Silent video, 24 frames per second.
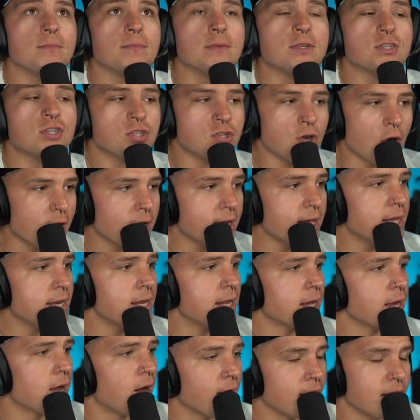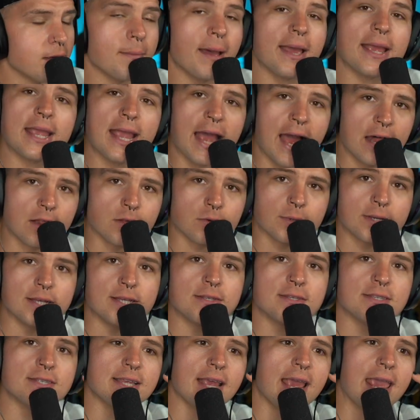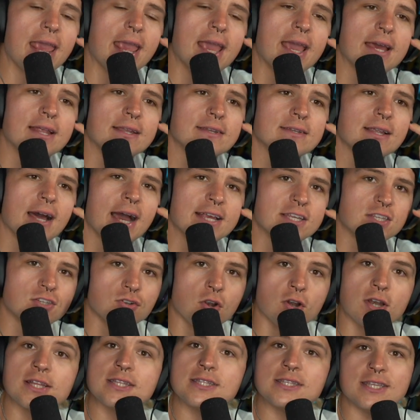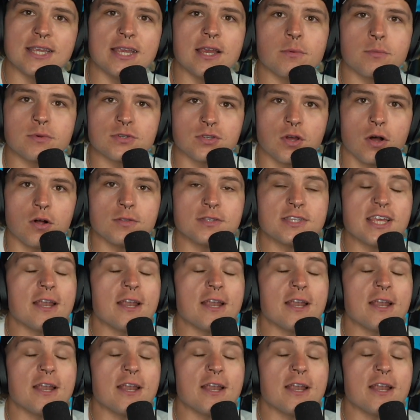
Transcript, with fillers: started cutting my calories and I started seeing results.